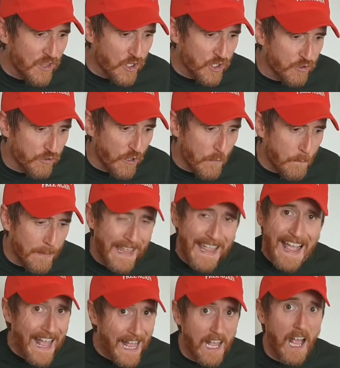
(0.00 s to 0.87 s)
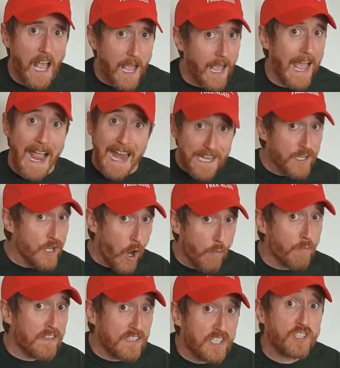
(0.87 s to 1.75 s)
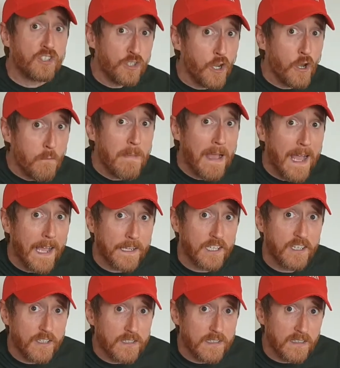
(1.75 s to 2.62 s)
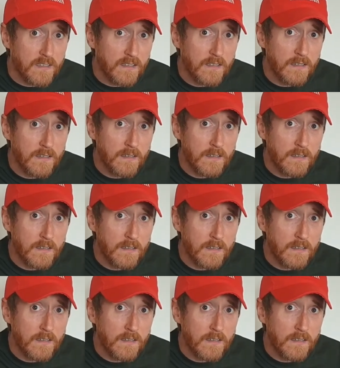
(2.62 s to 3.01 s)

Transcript: the group, I know this is you, Marcus.